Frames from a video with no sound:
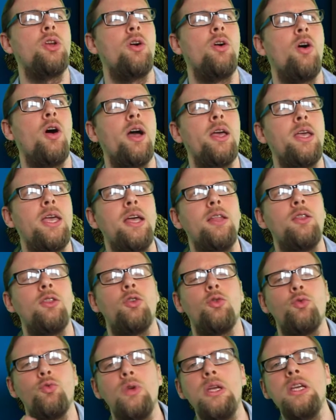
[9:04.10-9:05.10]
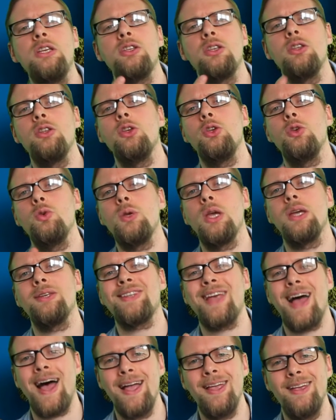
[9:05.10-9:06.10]
know, again, the reason that you get
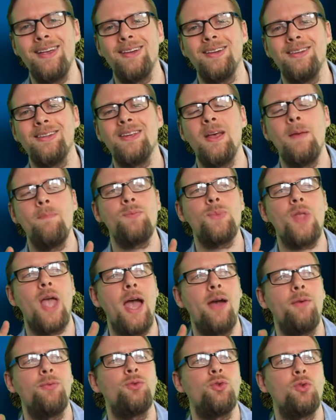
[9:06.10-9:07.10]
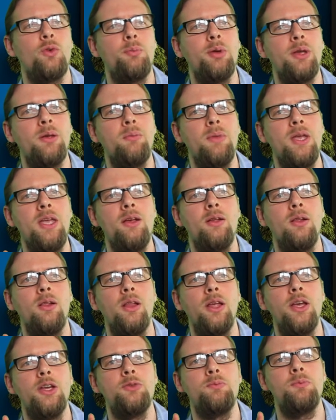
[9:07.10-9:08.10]
tired after a big
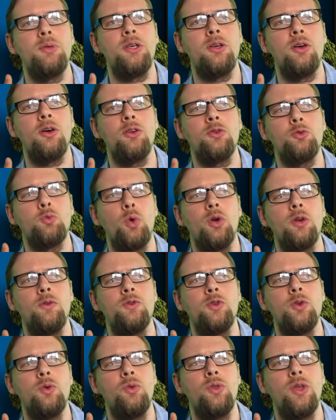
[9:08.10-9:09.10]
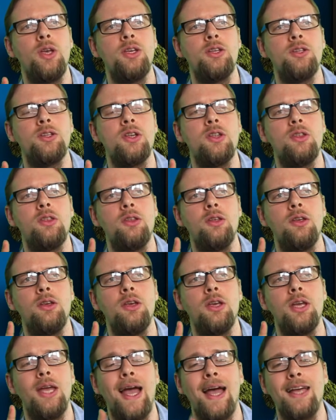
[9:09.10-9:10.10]
meal is because one of two things.
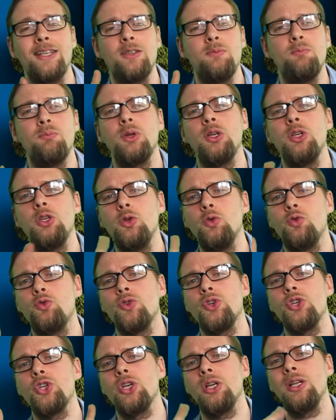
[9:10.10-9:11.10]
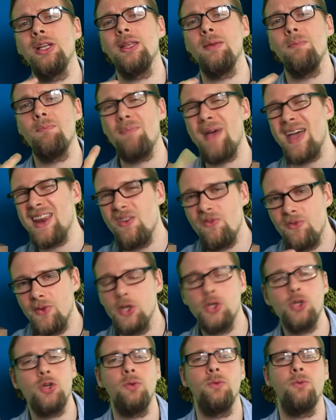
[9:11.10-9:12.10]
It hasn't been nutritionally
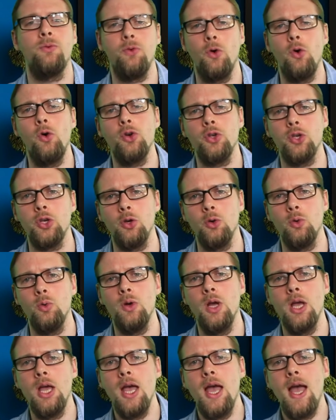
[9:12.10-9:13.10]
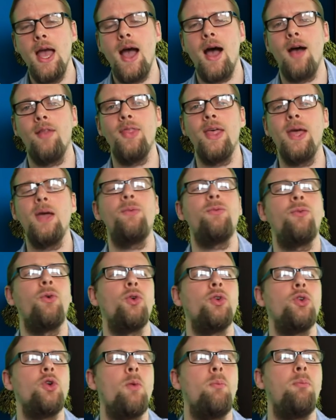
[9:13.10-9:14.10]
beneficial for you, and
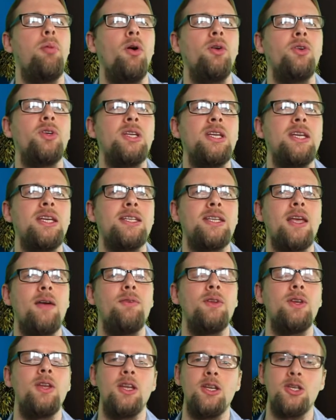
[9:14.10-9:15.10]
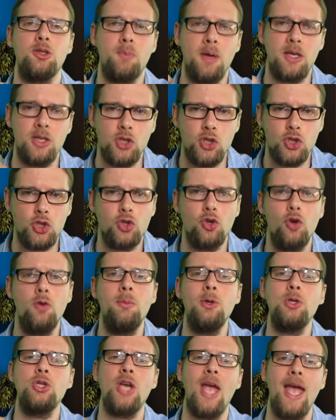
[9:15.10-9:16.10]
therefore your body is having to expend so
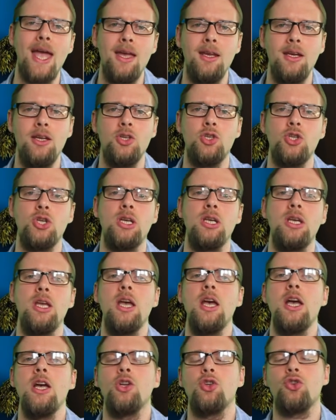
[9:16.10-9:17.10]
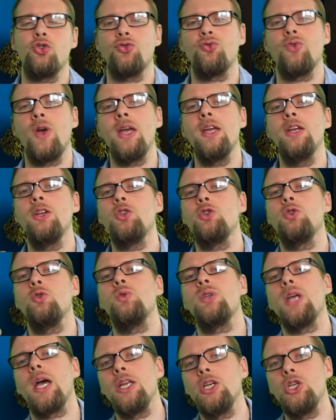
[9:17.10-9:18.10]
much energy trying
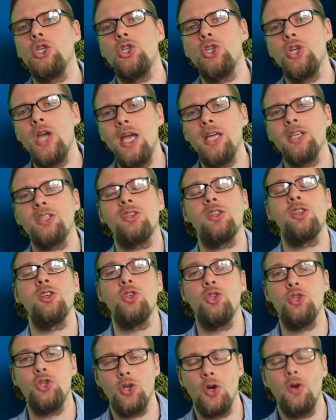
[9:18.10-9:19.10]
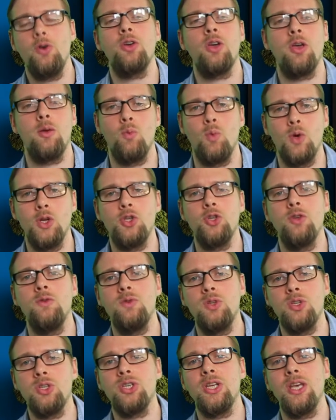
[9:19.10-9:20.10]
to digest the junk in which
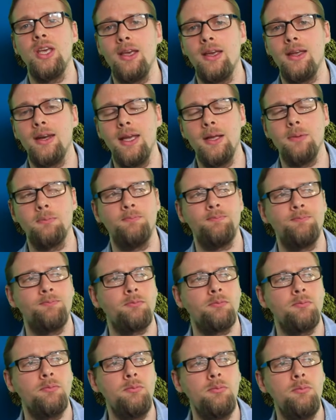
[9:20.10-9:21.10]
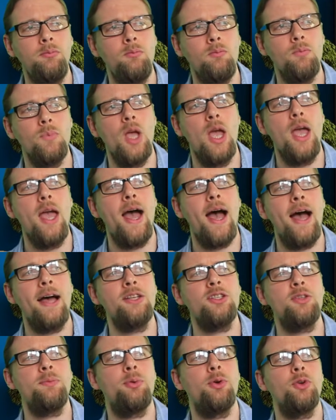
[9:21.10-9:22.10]
you've just taken in.
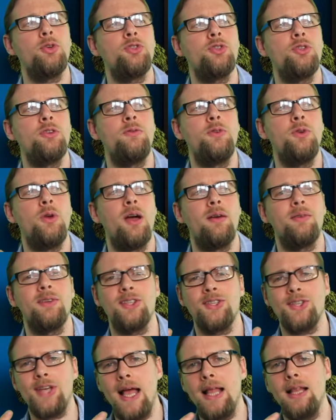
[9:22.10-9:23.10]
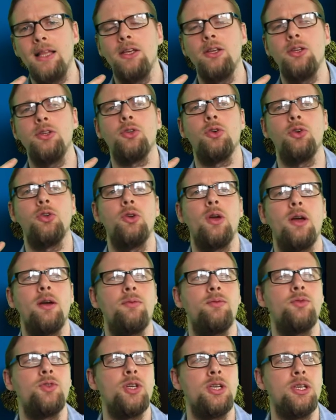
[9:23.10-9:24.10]
As opposed to if you have a salad, or you
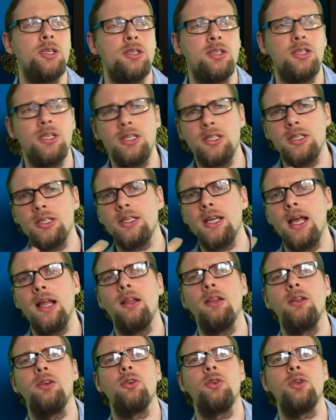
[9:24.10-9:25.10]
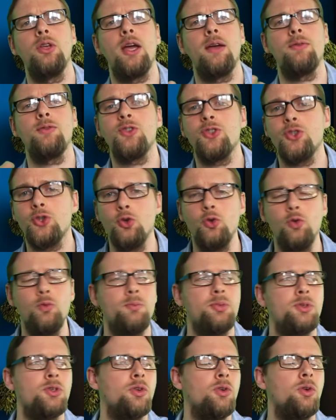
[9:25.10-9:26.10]
have chicken Caesar salad, or you have
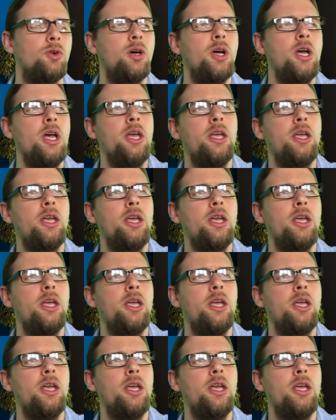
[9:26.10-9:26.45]
soups, or